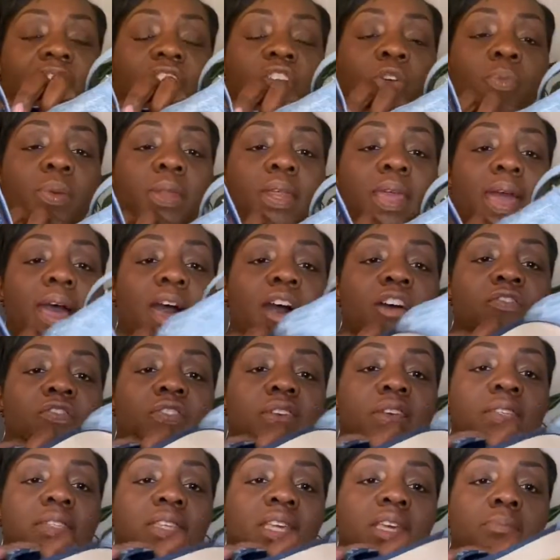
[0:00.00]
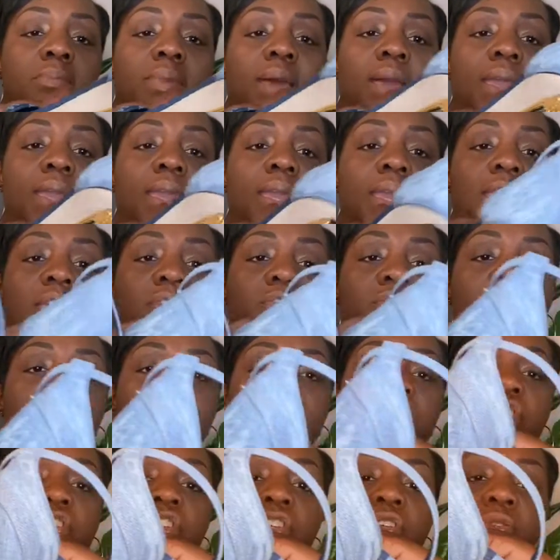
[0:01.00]
so many outfits in my head for
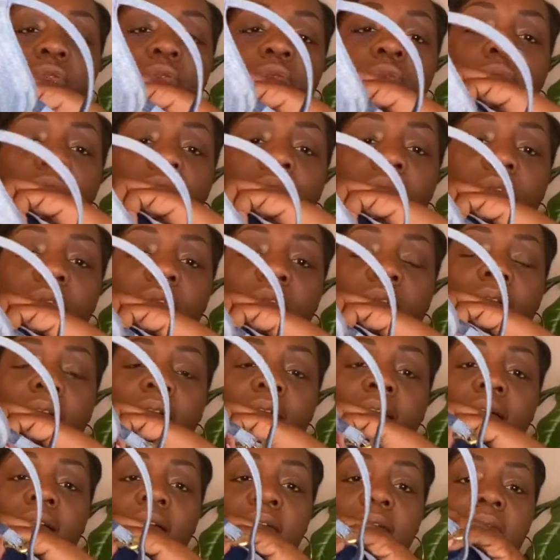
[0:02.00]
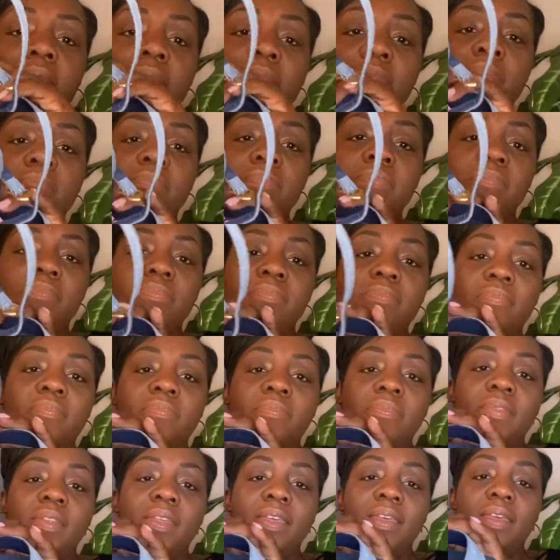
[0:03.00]
this shoe. I
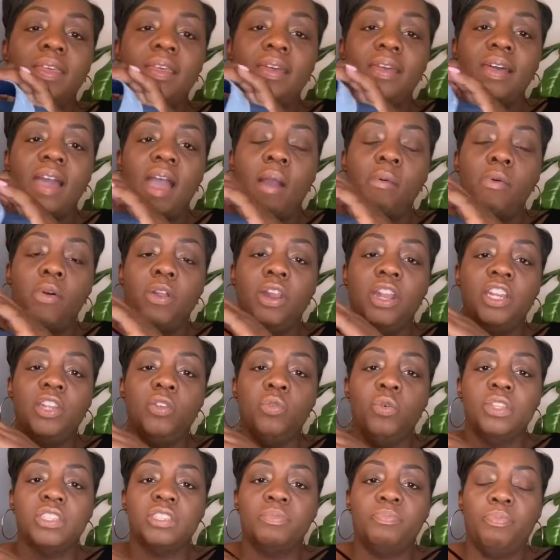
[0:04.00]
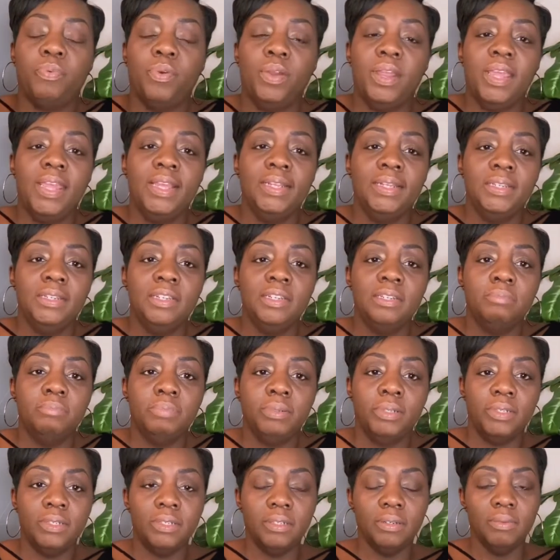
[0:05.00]
want to do a spring
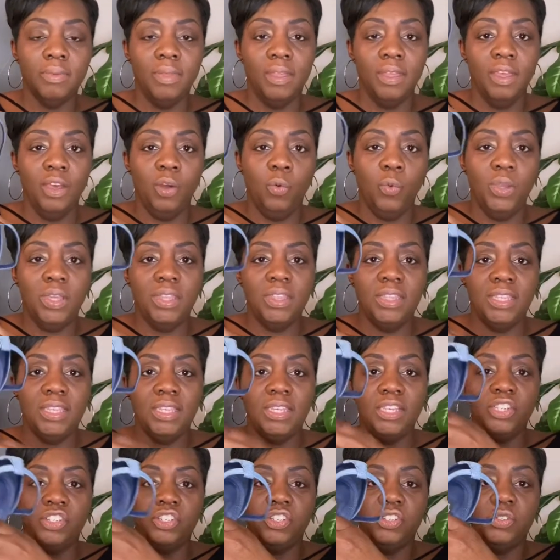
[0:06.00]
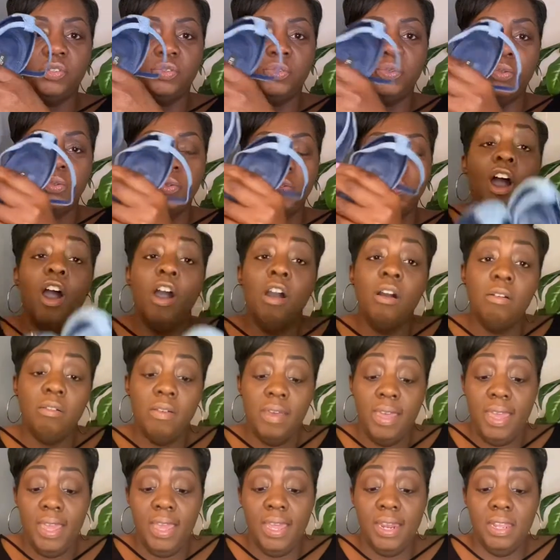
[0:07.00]
lookbook with these shoes. Oh,
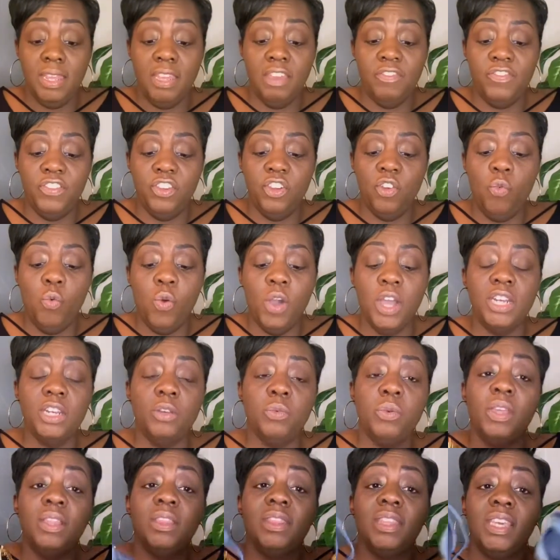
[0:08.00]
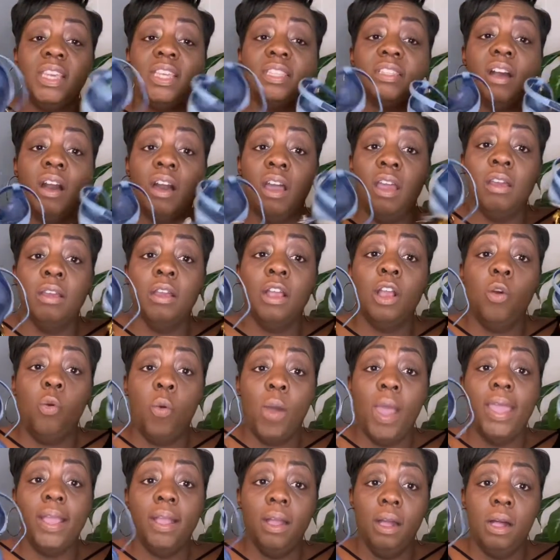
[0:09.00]
and if you're wondering, these are
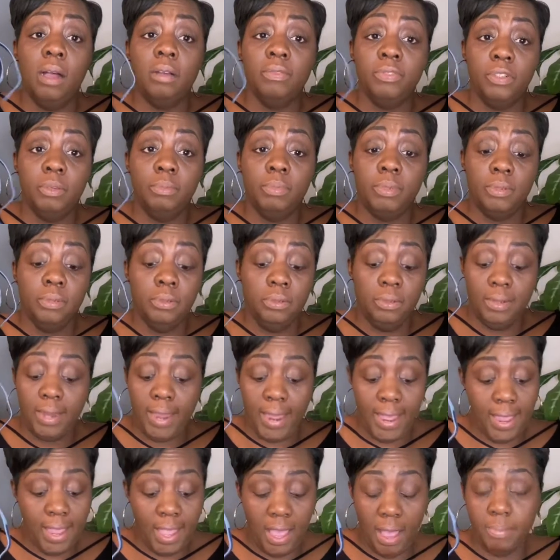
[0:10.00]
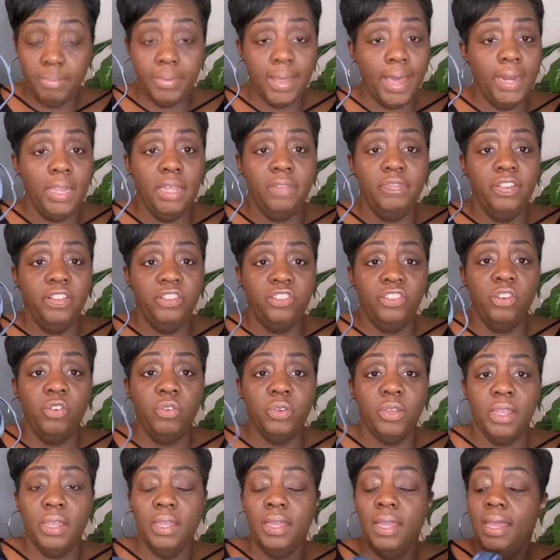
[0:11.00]
quite comfortable. Like, I'm not even
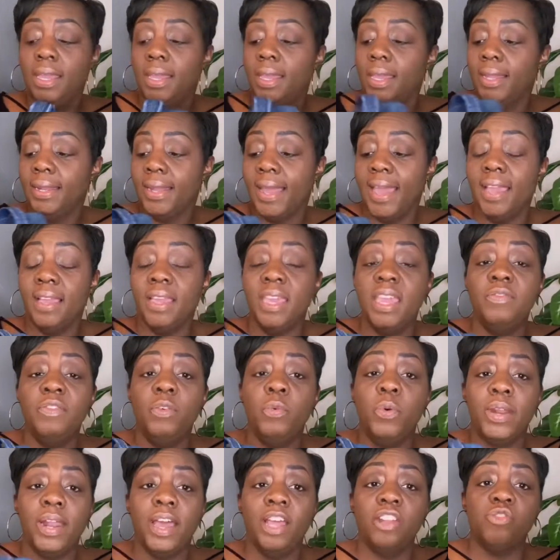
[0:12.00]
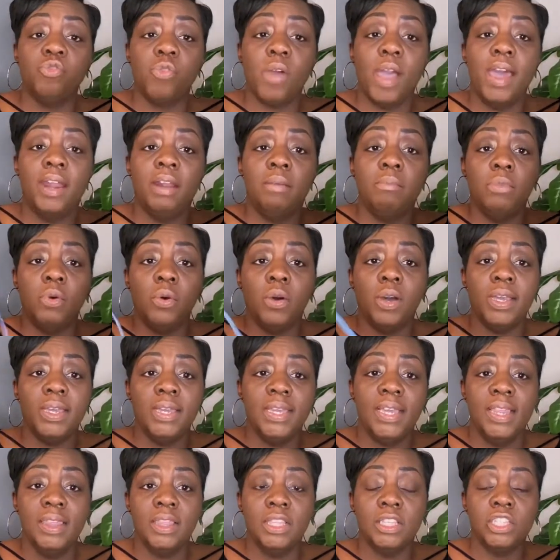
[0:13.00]
joking. Like, even when I tried them on
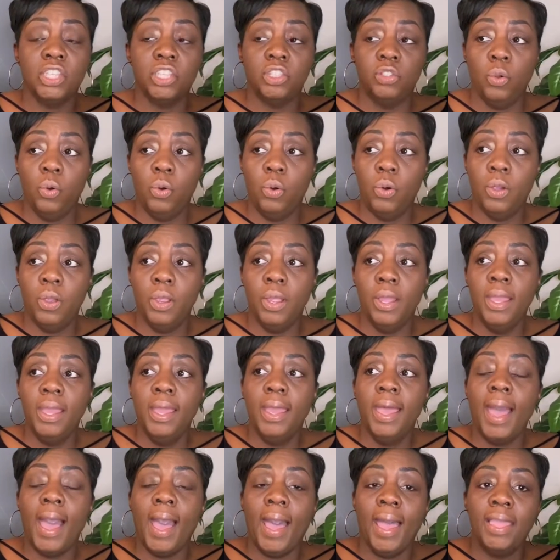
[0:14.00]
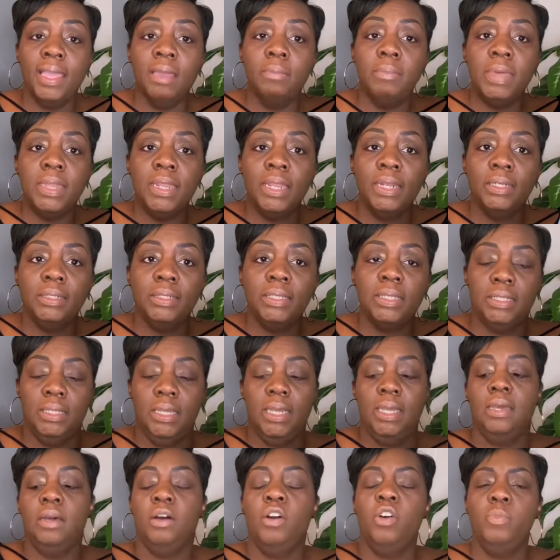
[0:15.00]
in the store, I immediately
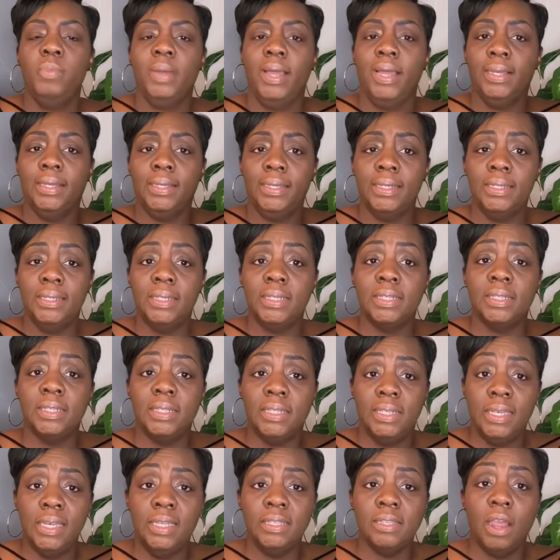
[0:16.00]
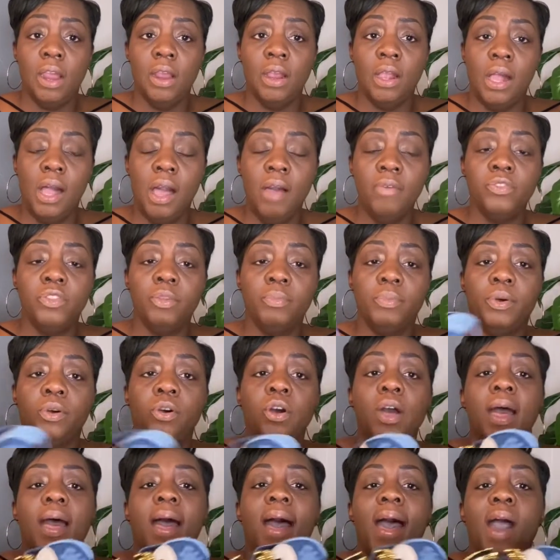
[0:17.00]
said, oh my goodness, these are
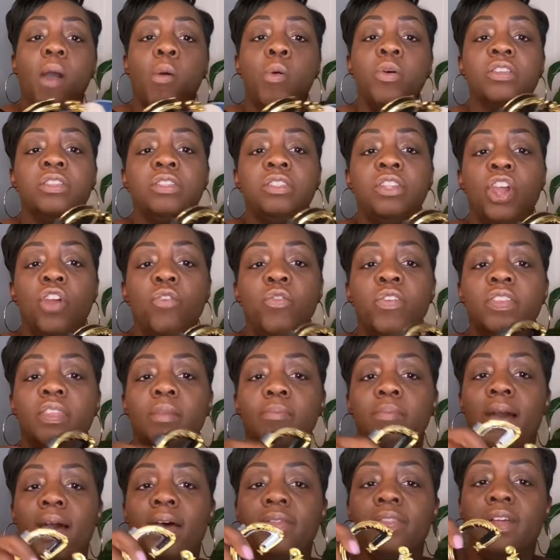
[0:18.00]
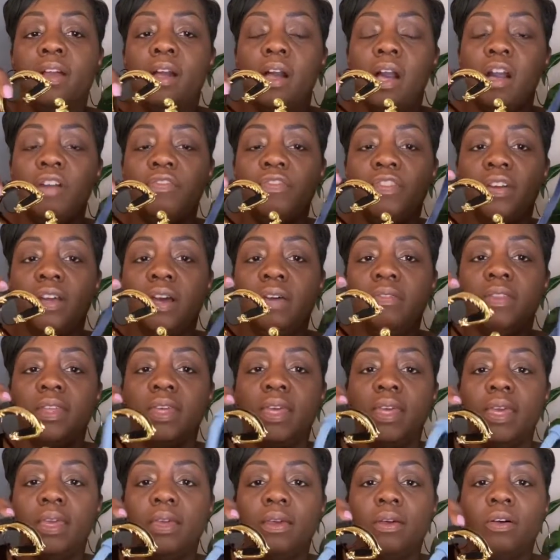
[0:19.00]
comfortable. I was nervous about the comfort of the
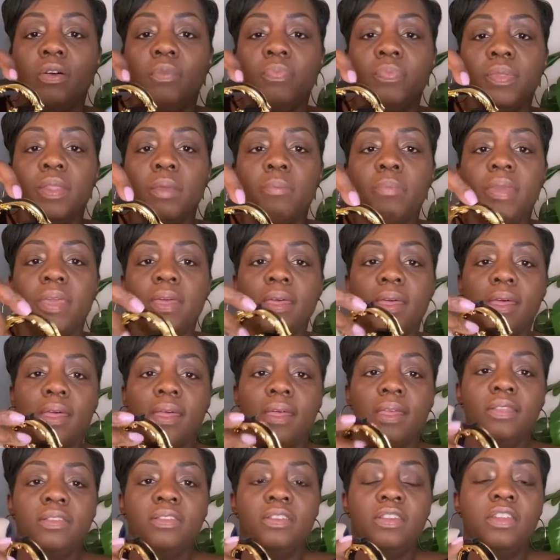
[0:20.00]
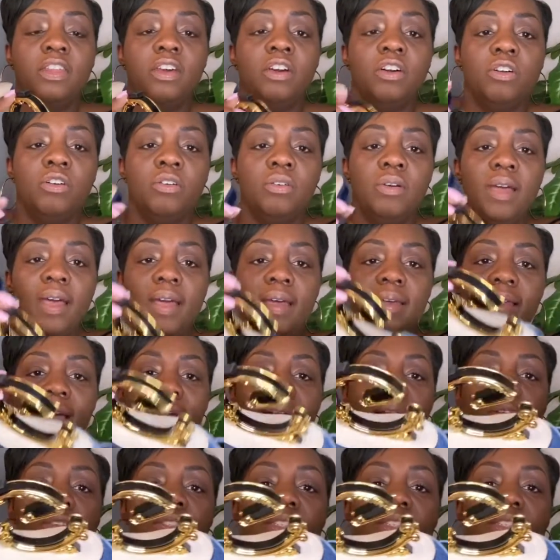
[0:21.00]
heel because, you know, how